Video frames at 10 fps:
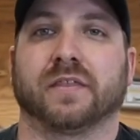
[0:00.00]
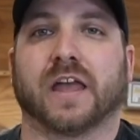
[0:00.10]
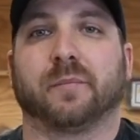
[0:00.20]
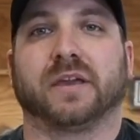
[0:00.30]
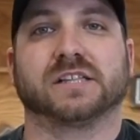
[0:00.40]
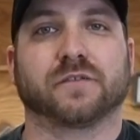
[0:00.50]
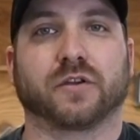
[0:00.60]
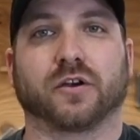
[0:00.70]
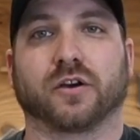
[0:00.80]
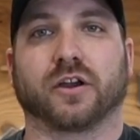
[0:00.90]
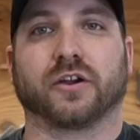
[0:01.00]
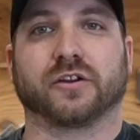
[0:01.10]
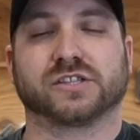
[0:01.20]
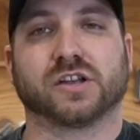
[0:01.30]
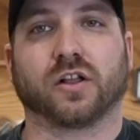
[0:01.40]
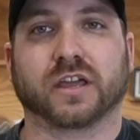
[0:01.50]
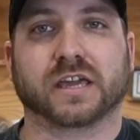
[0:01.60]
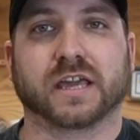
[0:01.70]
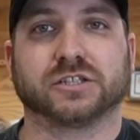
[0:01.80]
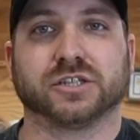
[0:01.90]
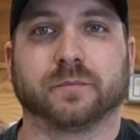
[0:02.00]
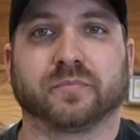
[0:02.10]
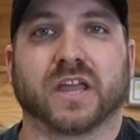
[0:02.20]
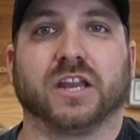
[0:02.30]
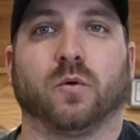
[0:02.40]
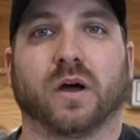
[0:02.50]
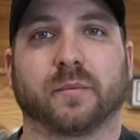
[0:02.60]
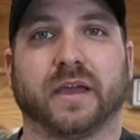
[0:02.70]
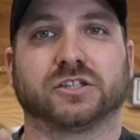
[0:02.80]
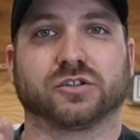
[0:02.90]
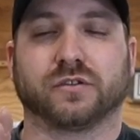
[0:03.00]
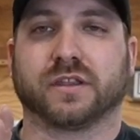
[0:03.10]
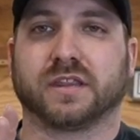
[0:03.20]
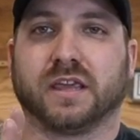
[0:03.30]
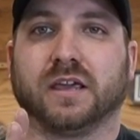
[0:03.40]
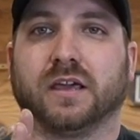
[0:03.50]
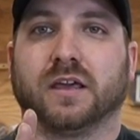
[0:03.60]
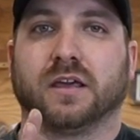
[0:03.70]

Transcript: That means if you're installing a kitchen and you want to make sure that the